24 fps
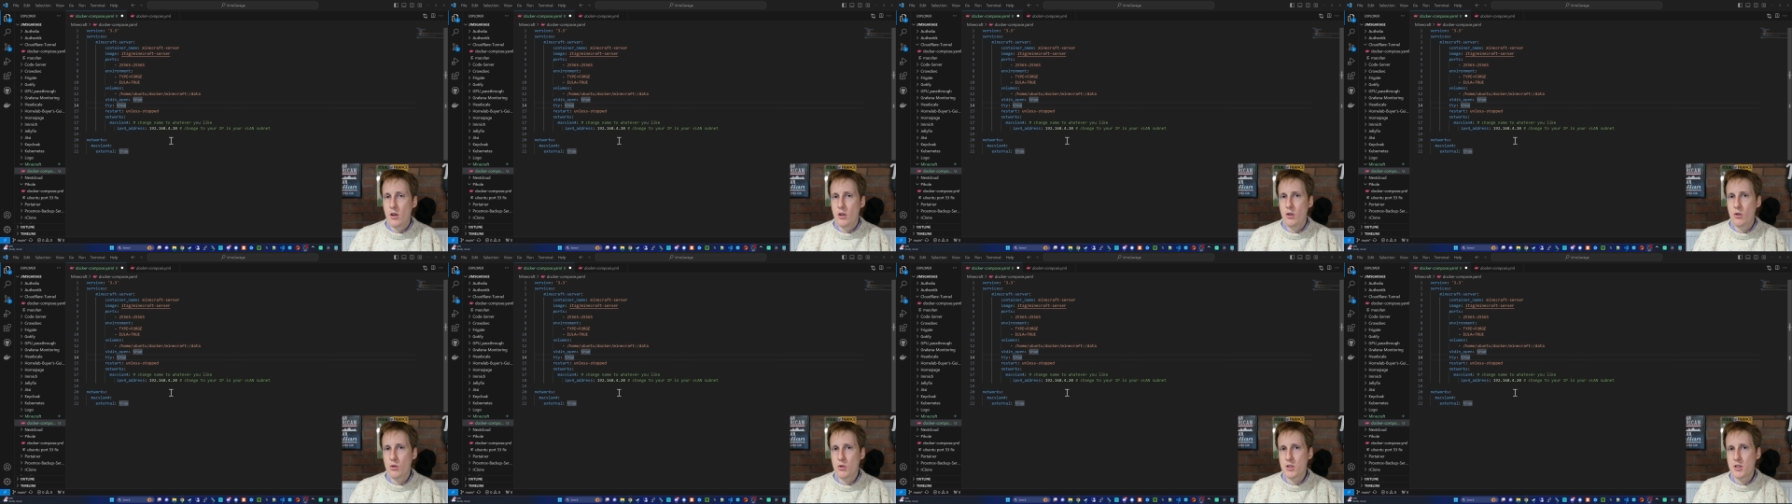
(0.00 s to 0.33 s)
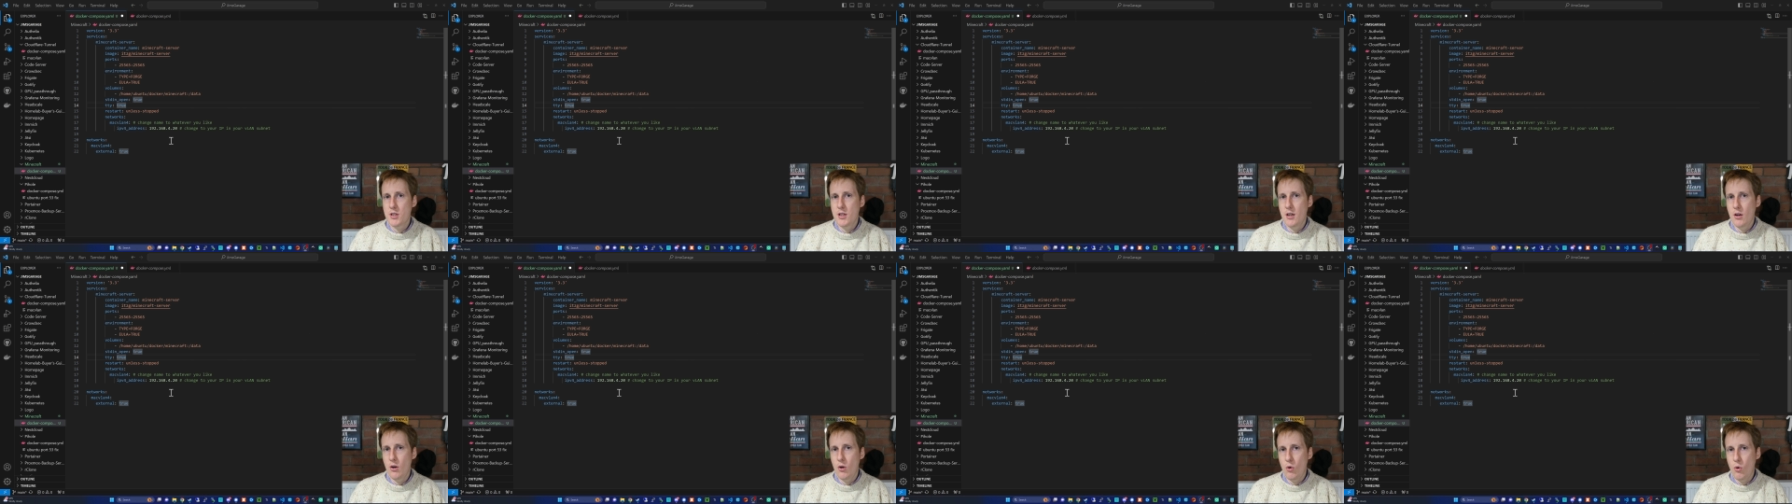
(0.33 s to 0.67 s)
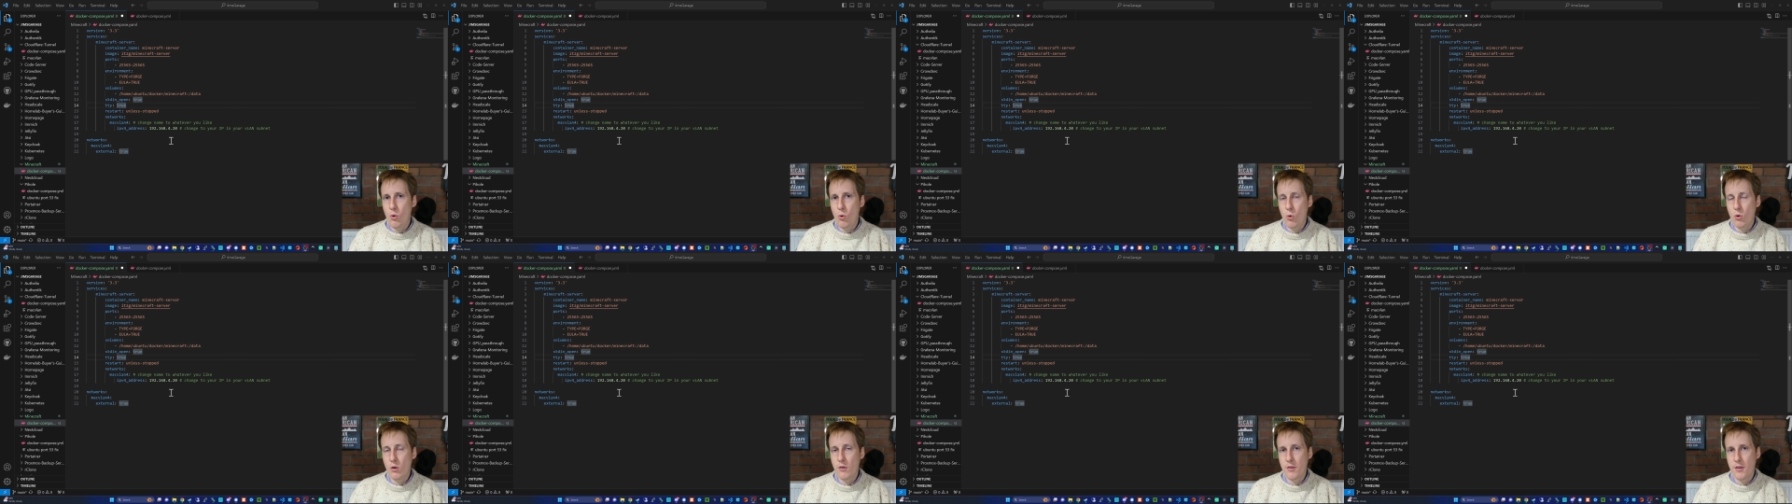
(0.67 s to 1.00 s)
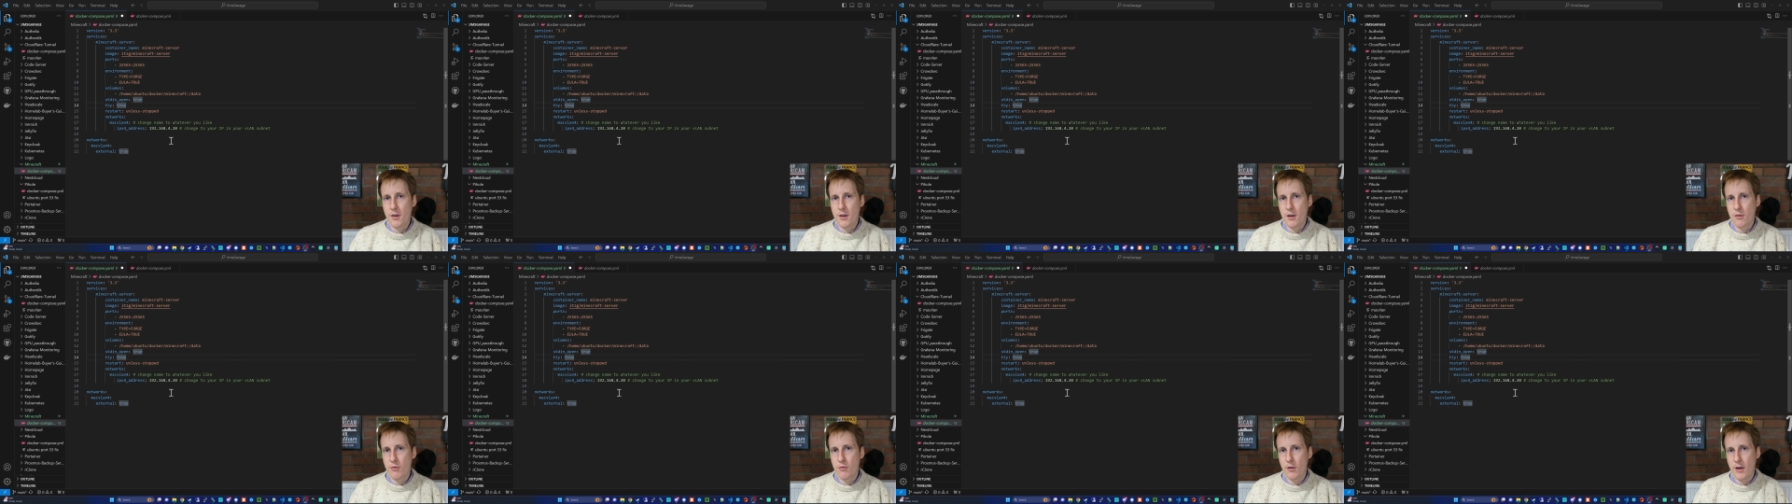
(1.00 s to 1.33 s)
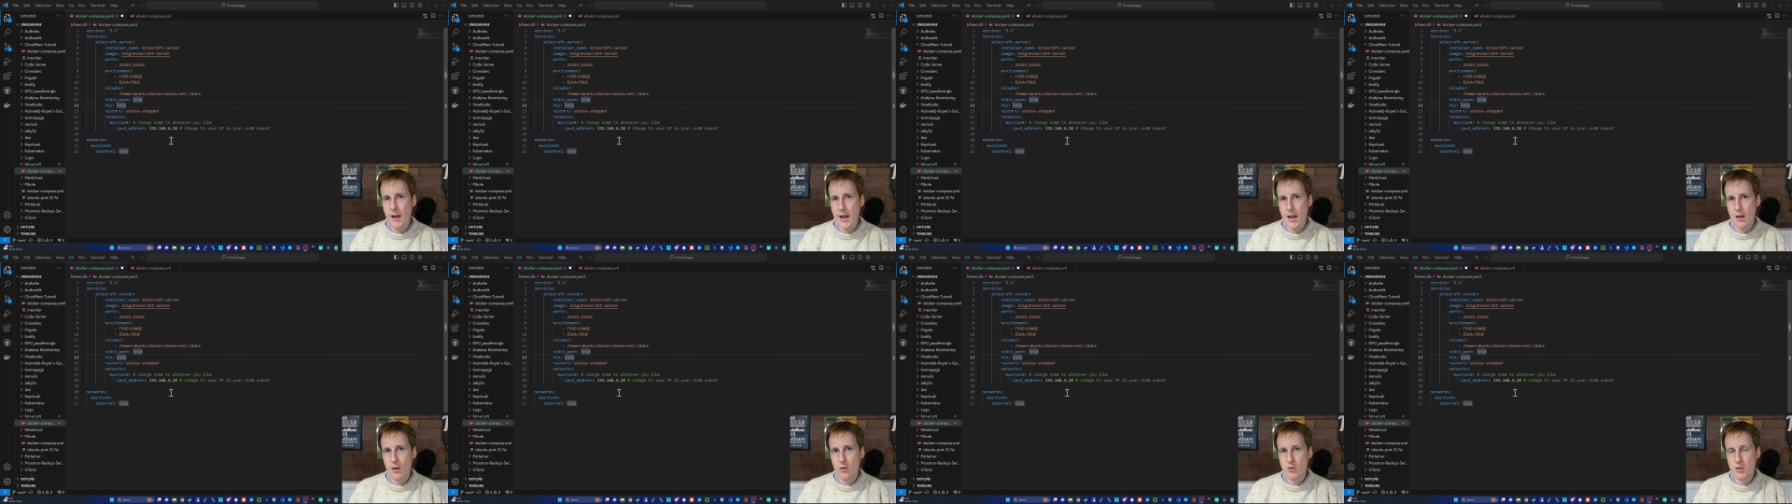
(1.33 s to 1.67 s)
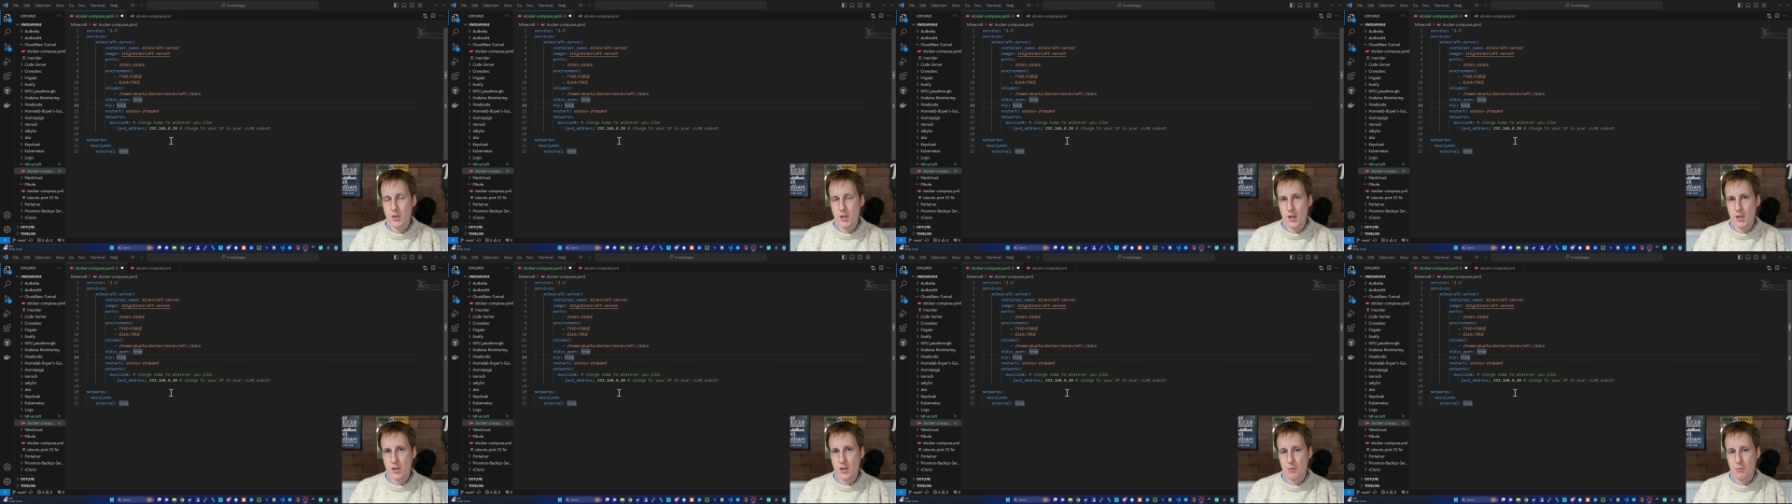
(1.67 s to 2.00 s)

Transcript: you'll see all of the different add-ons that are